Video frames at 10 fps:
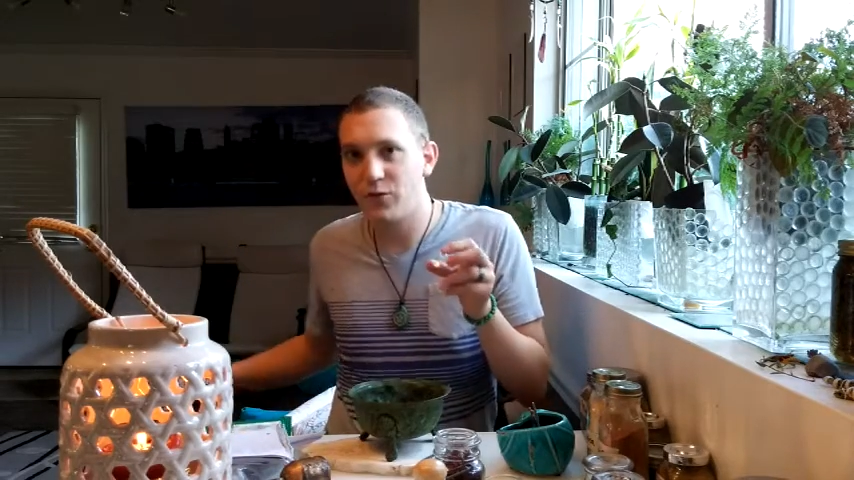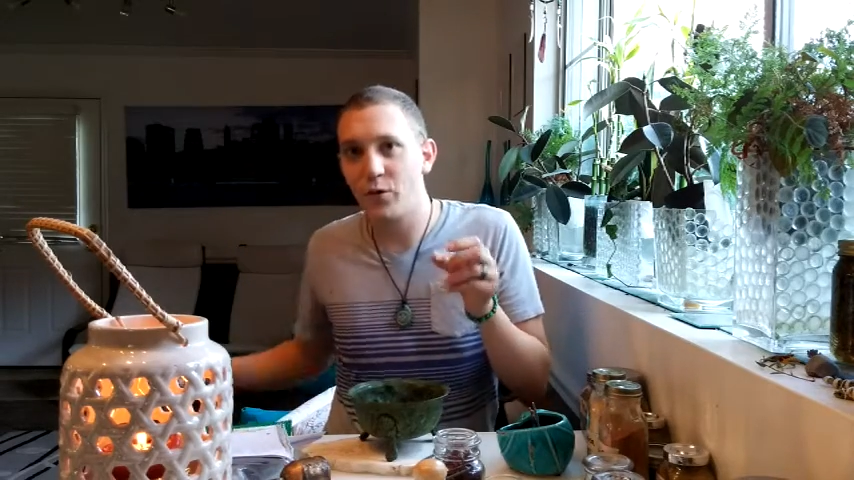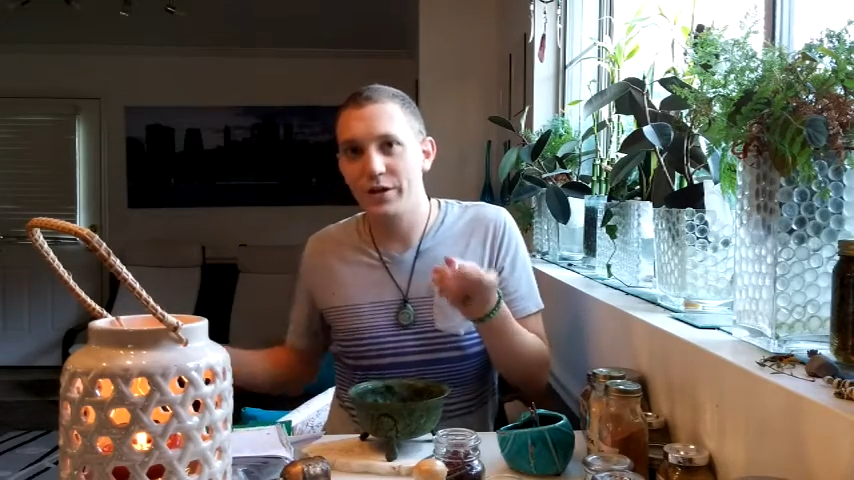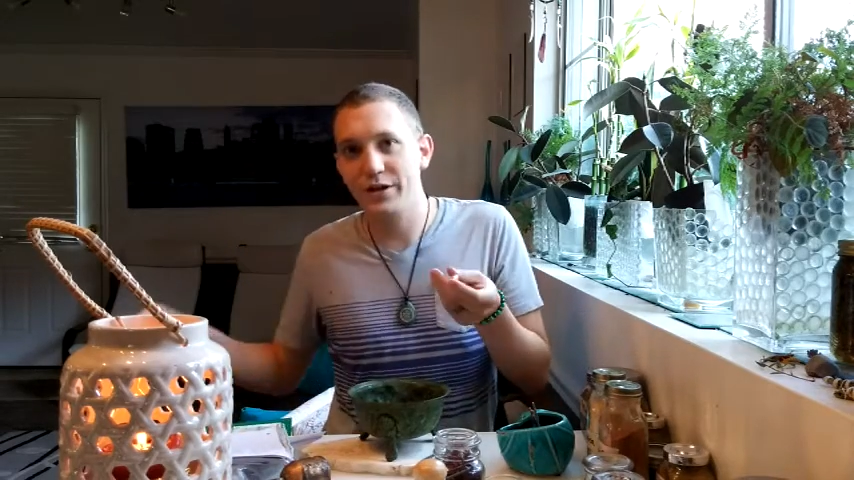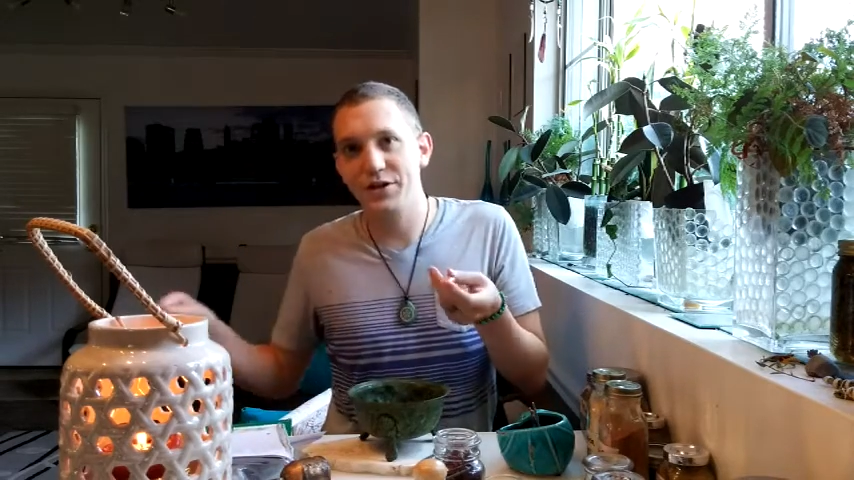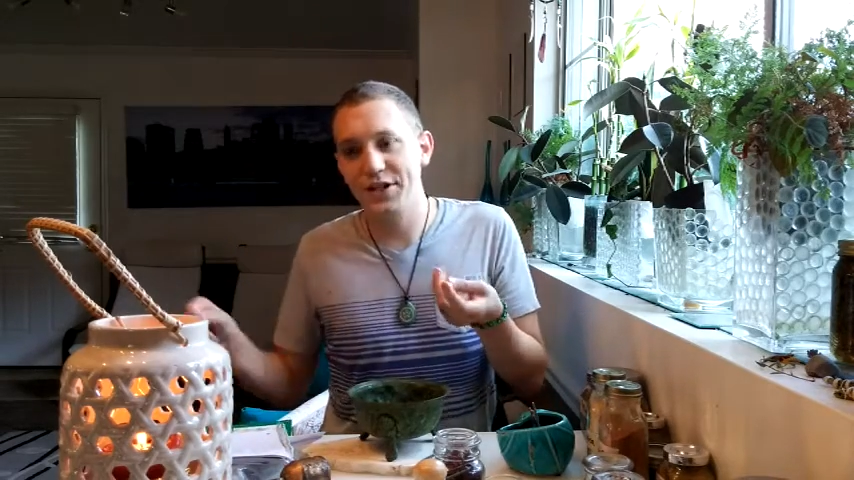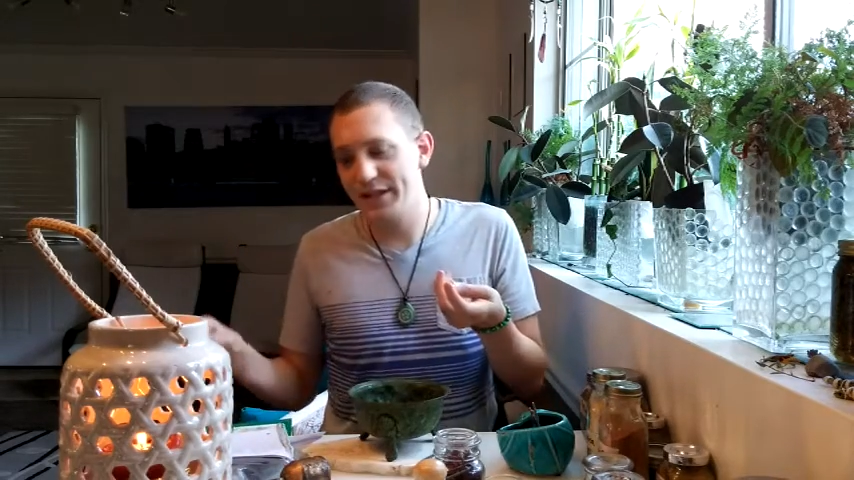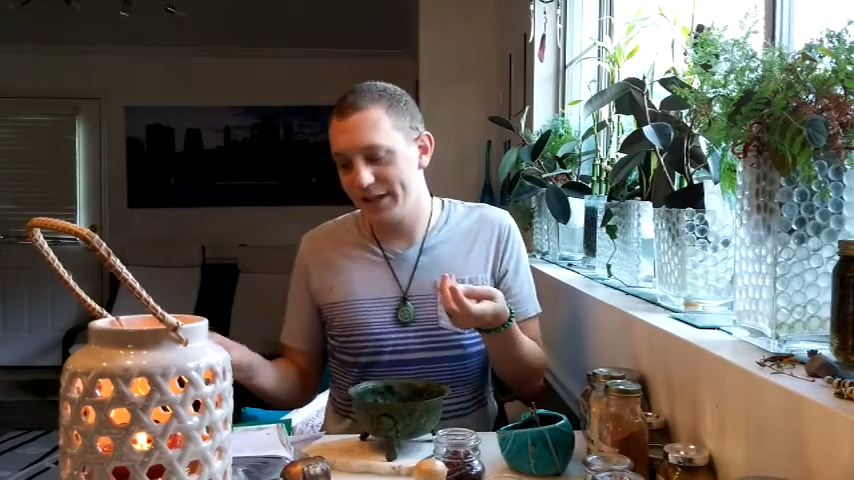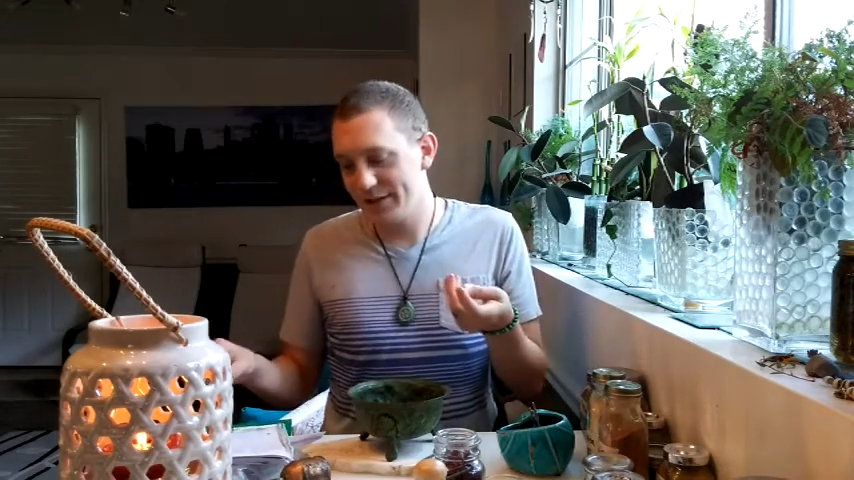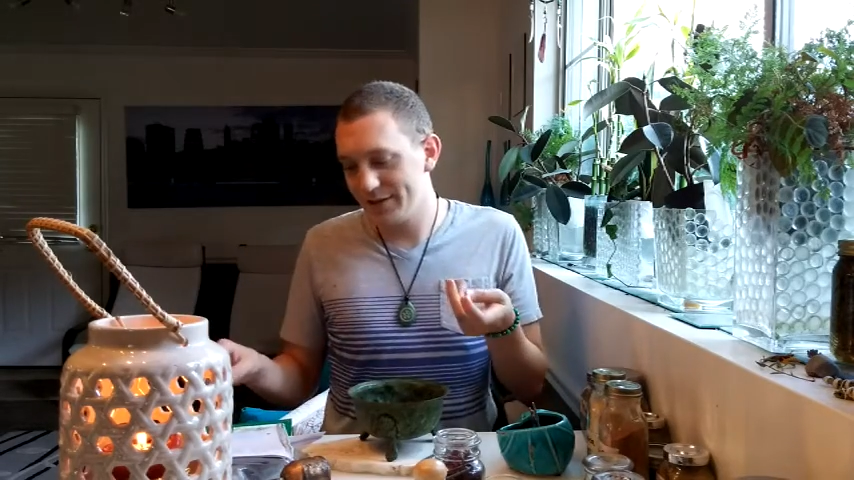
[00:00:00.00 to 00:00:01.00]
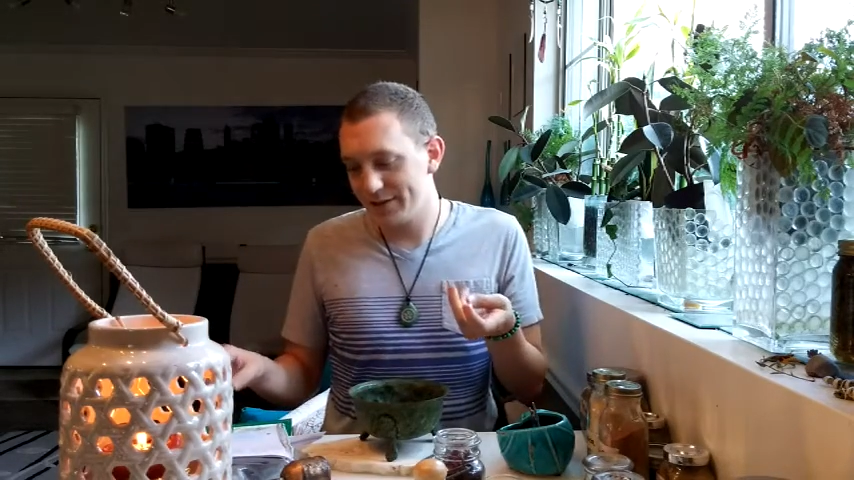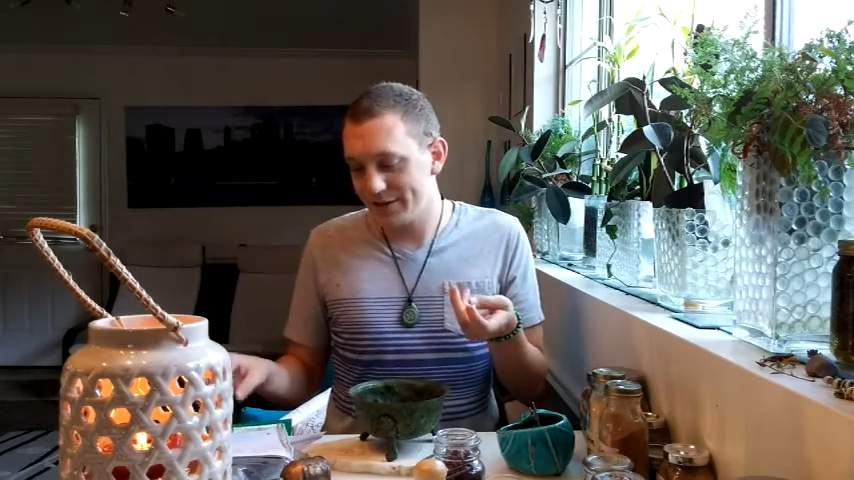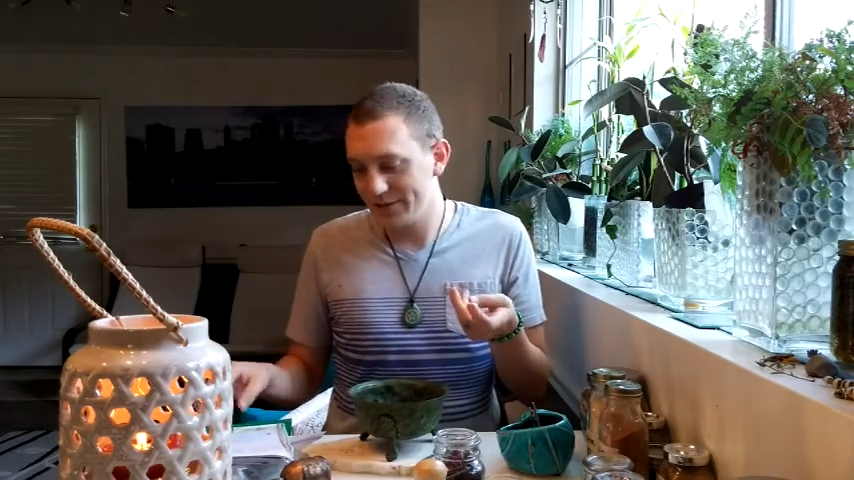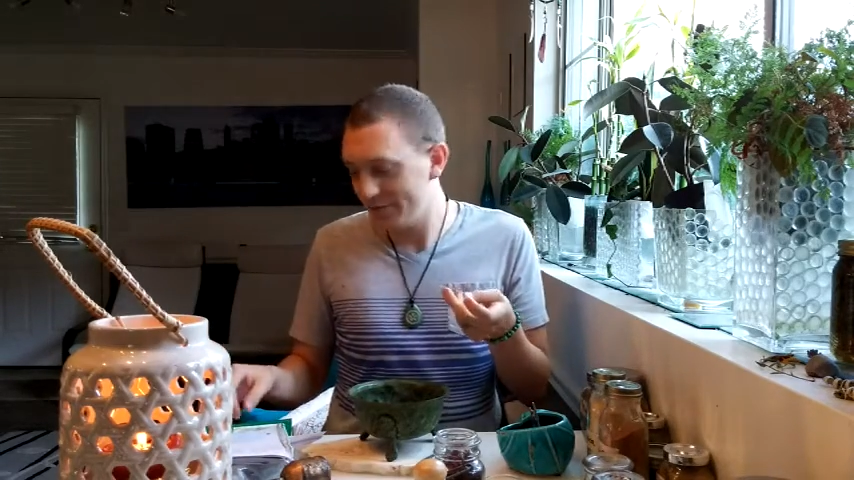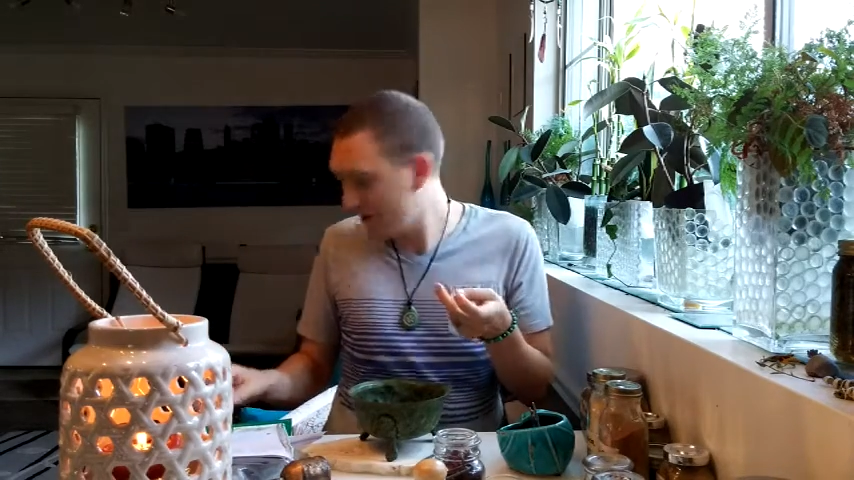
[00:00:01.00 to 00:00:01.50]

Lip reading: 4 ingredients,